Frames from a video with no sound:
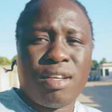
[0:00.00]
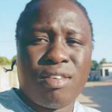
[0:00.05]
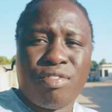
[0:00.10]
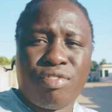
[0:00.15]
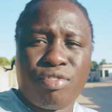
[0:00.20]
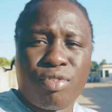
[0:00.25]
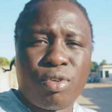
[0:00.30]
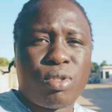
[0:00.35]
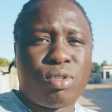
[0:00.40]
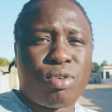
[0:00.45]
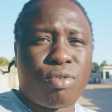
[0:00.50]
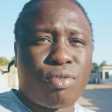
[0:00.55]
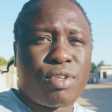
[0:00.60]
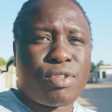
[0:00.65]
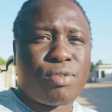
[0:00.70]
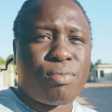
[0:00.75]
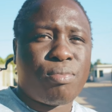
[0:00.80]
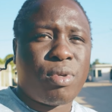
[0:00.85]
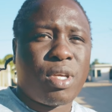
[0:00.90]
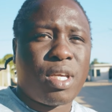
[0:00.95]
full
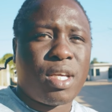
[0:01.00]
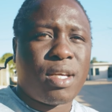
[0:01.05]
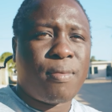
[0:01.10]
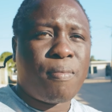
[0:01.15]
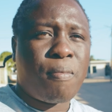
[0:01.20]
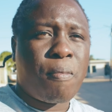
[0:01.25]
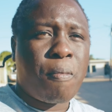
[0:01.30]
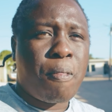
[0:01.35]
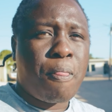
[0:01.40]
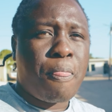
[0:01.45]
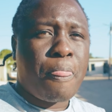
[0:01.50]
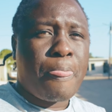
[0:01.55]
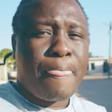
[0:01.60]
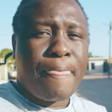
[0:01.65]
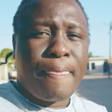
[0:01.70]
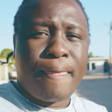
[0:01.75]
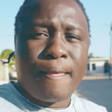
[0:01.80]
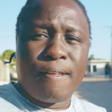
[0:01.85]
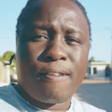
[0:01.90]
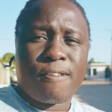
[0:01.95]
tourism here,
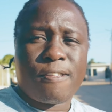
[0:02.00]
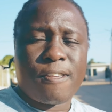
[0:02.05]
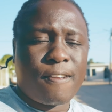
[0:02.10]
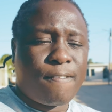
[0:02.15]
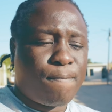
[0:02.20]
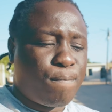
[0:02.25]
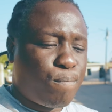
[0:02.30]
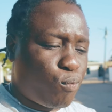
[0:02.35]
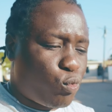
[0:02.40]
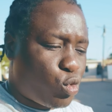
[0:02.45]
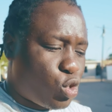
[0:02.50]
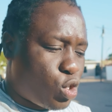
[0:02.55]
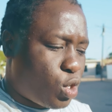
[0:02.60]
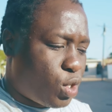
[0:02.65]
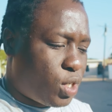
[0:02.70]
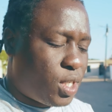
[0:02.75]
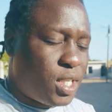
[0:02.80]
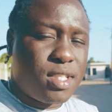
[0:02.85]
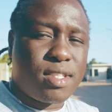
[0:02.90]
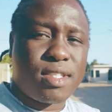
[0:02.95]
you see.
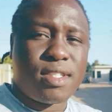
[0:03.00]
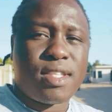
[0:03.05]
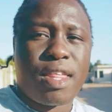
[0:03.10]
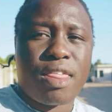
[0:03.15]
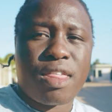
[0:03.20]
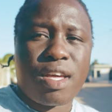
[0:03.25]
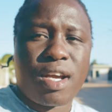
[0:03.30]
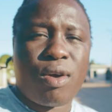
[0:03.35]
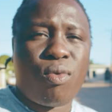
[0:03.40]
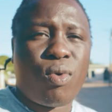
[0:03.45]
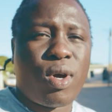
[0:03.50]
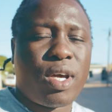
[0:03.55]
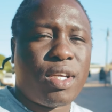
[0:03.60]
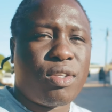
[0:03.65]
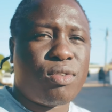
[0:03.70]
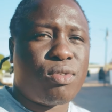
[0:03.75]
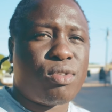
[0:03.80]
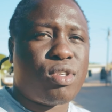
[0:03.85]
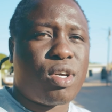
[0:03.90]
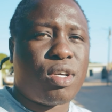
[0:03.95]
So this is the thing I
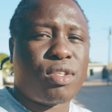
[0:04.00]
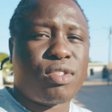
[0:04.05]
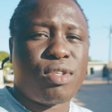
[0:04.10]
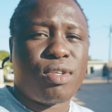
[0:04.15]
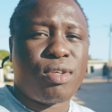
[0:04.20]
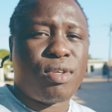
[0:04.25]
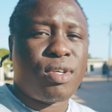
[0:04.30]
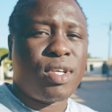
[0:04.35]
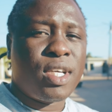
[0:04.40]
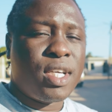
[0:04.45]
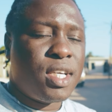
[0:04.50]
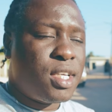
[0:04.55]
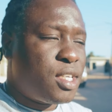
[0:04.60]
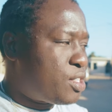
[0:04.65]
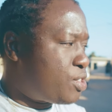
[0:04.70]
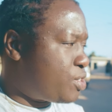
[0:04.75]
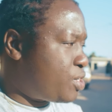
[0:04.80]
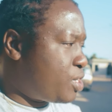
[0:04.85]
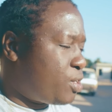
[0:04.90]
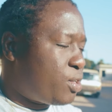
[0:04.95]
wanted to talk to you.
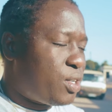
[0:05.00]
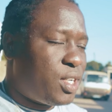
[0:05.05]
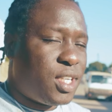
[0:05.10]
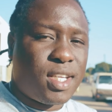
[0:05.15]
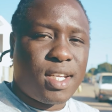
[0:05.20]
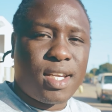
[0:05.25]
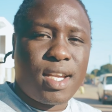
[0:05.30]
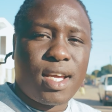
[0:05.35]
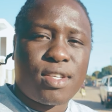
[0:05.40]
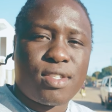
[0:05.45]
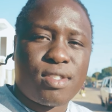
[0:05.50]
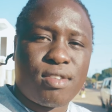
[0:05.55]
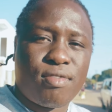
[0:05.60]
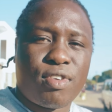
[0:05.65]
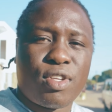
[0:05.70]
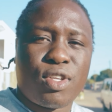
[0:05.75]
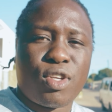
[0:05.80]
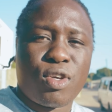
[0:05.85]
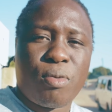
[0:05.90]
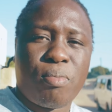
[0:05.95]
See you in the next
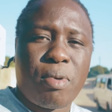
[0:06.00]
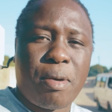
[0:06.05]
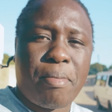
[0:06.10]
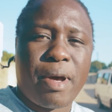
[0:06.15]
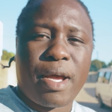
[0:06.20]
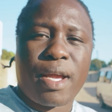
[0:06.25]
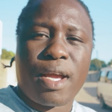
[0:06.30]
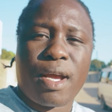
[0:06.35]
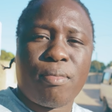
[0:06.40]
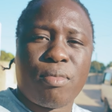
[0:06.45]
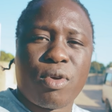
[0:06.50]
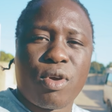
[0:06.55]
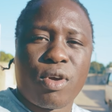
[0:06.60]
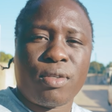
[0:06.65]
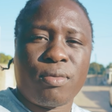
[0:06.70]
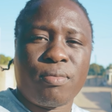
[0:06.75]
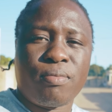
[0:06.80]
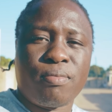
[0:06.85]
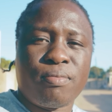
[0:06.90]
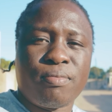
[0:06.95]
video. Bye bye. I'm gone.